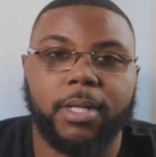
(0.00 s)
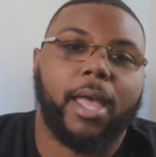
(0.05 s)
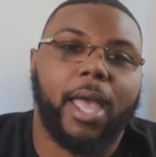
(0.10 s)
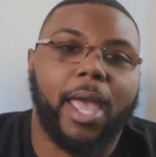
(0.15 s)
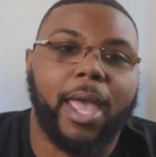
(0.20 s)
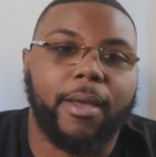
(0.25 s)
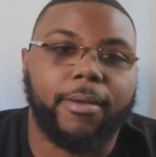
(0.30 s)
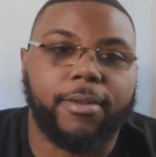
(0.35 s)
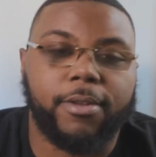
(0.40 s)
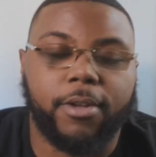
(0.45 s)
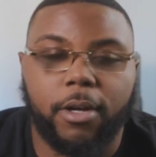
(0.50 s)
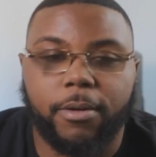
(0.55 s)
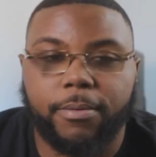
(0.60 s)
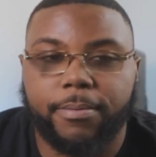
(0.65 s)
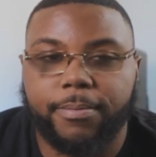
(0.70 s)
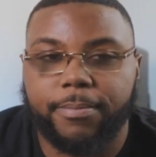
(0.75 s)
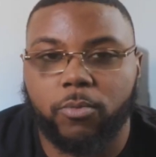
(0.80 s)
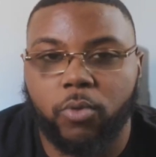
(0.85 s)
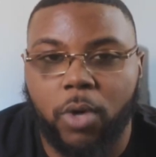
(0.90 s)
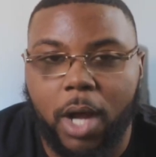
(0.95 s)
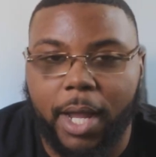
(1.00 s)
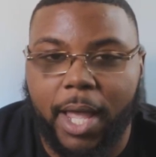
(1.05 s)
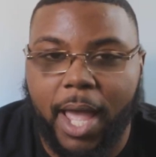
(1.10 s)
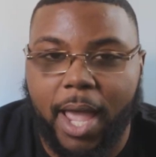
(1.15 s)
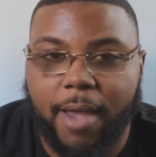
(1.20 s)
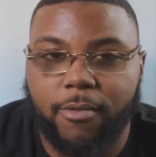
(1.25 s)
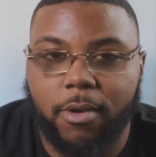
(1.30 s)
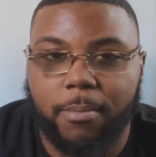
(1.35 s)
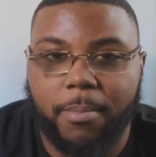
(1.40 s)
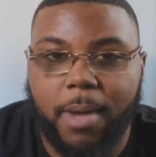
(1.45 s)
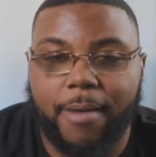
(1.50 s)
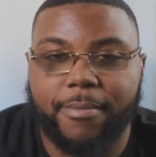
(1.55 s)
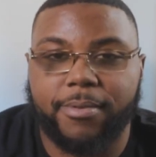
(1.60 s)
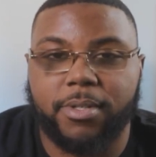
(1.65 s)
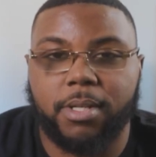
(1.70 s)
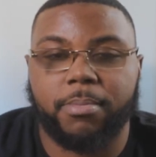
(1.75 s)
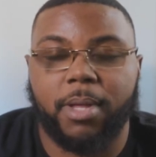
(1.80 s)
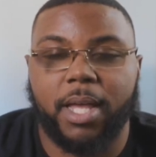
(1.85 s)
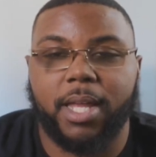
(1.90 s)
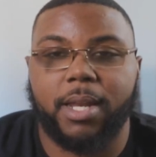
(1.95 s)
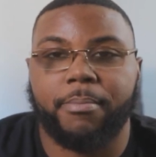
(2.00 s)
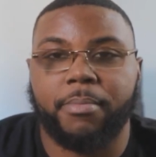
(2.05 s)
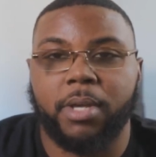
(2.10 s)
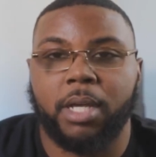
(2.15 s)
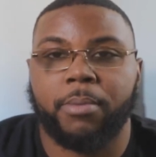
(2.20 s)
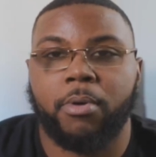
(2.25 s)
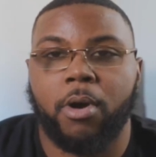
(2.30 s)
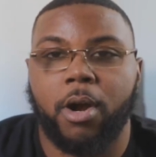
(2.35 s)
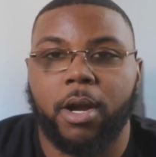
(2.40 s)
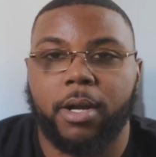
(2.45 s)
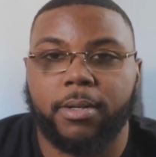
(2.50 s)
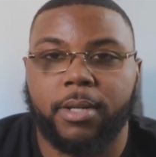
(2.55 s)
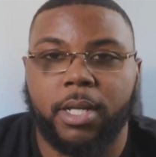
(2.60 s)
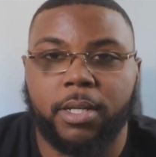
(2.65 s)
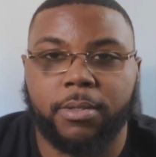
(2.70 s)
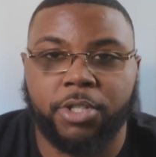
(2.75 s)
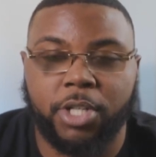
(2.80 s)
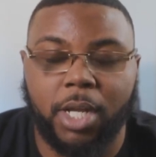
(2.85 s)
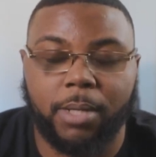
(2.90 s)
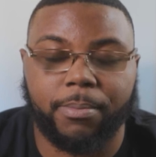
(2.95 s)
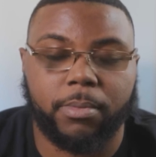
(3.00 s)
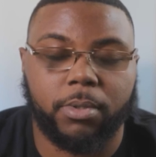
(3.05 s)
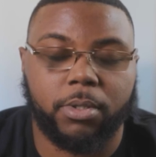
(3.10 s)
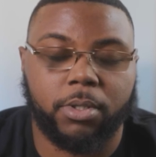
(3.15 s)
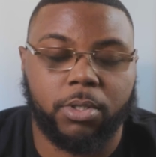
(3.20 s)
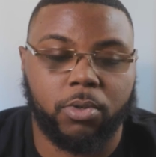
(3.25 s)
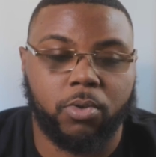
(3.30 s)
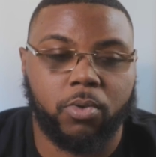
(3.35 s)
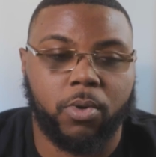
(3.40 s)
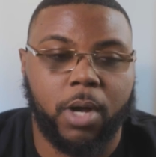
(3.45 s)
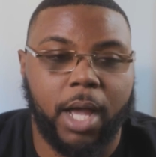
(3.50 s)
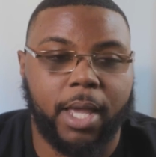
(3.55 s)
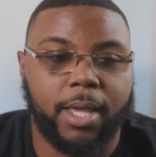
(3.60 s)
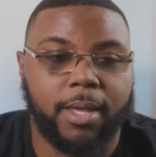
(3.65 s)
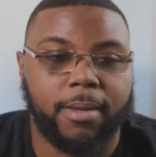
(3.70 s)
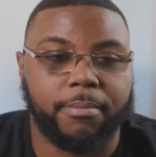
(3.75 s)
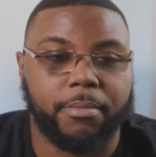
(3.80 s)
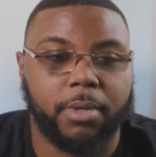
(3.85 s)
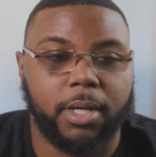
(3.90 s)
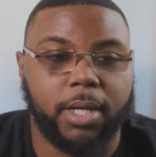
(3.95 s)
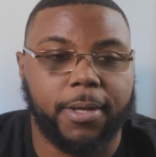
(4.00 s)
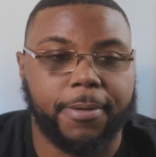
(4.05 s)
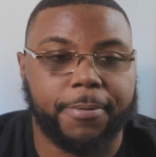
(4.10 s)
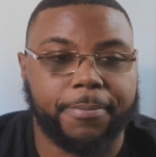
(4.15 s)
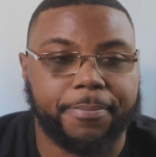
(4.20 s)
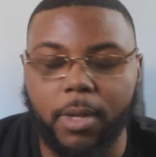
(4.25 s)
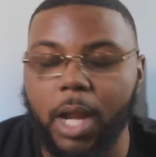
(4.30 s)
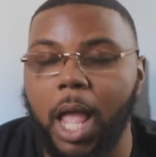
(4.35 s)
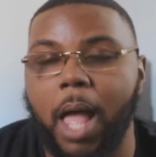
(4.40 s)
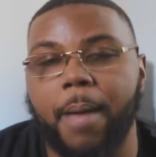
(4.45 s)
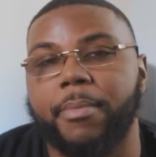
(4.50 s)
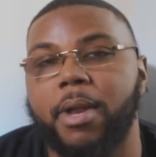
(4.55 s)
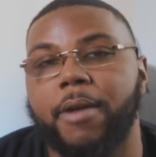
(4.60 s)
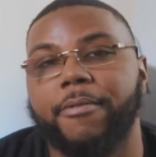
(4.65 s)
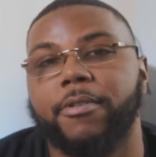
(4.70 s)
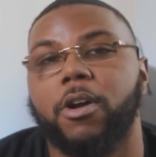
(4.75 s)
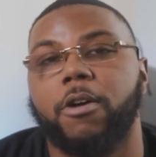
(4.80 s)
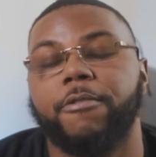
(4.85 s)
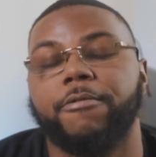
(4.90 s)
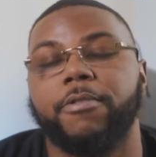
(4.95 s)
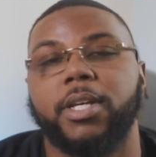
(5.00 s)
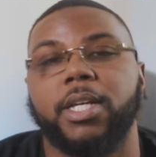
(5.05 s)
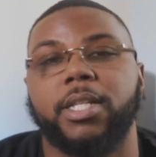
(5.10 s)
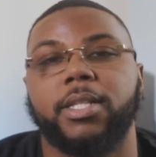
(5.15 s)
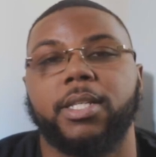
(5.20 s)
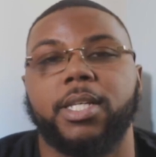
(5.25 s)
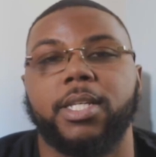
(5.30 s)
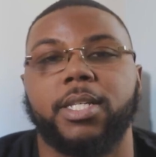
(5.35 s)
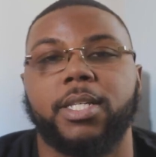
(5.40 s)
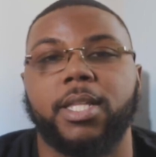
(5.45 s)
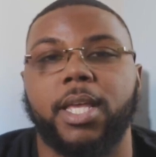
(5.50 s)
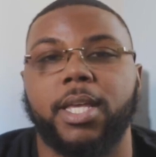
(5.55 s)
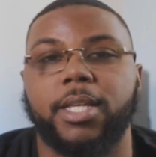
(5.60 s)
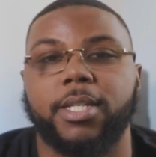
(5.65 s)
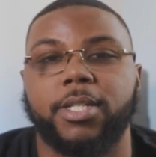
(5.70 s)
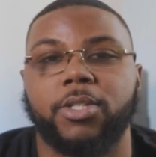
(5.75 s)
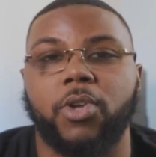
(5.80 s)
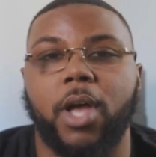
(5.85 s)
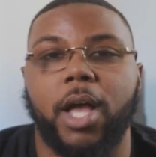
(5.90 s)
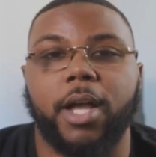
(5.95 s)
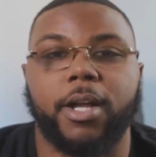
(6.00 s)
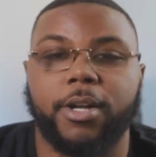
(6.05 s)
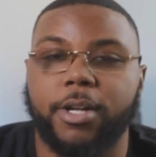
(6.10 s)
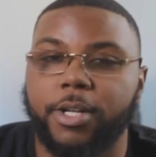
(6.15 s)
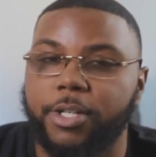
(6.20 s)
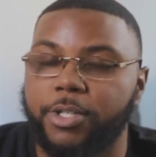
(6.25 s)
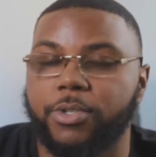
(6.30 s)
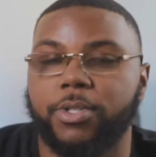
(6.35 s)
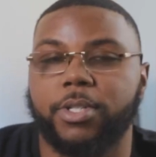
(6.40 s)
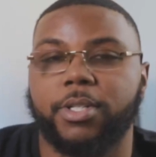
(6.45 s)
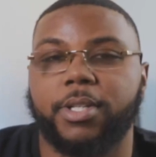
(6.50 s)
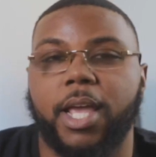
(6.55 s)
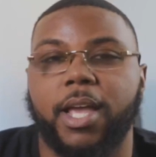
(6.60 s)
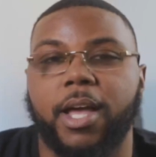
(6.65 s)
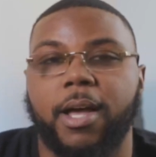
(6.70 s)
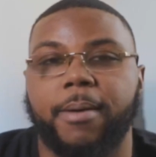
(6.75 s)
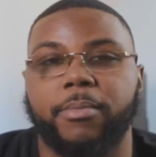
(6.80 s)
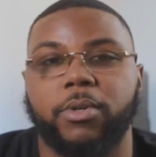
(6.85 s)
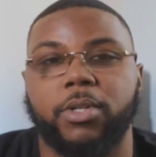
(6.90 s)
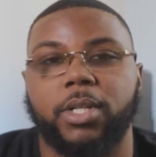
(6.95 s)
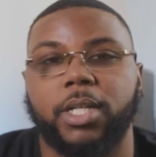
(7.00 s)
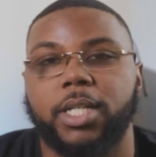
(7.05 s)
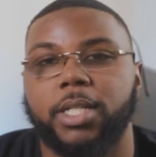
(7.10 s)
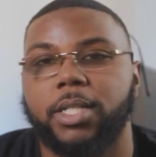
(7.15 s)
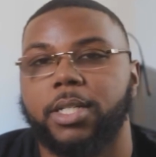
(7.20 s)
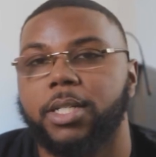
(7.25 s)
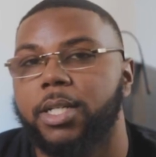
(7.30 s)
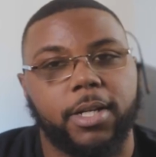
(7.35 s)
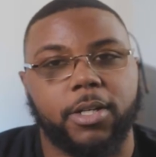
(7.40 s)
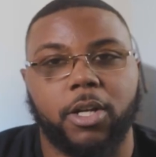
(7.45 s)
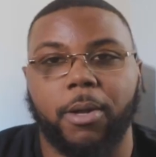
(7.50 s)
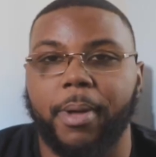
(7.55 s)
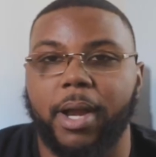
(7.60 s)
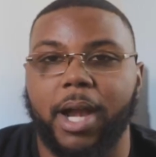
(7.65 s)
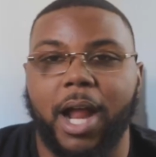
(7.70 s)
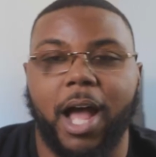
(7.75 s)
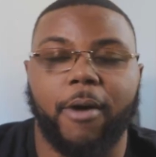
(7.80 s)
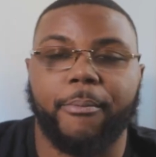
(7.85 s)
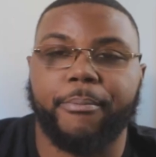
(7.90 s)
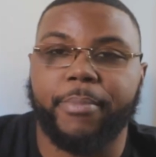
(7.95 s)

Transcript: And you know, where I came from obviously played a big part in shaping to who I am, but I'm never gonna forget these things. So I encourage you to stay humble, and no matter how